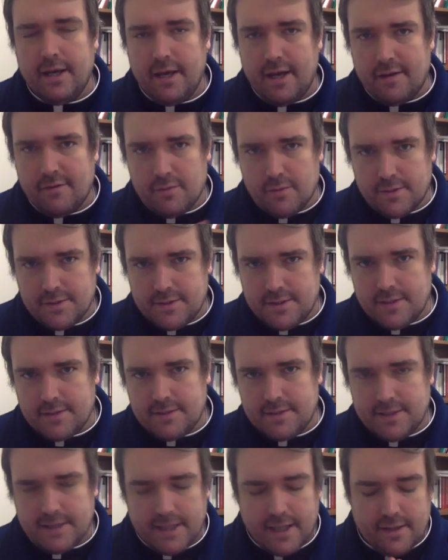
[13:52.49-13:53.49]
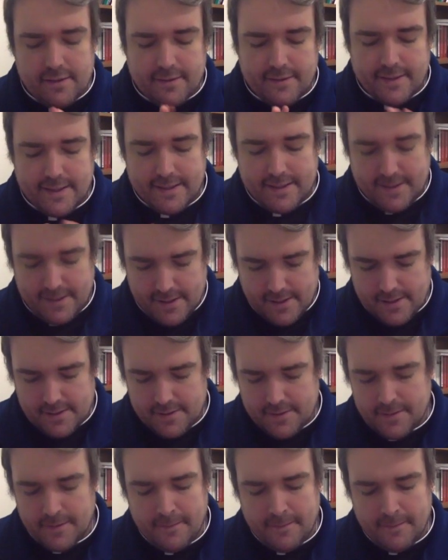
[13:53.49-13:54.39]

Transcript: Everyone says it together at the end.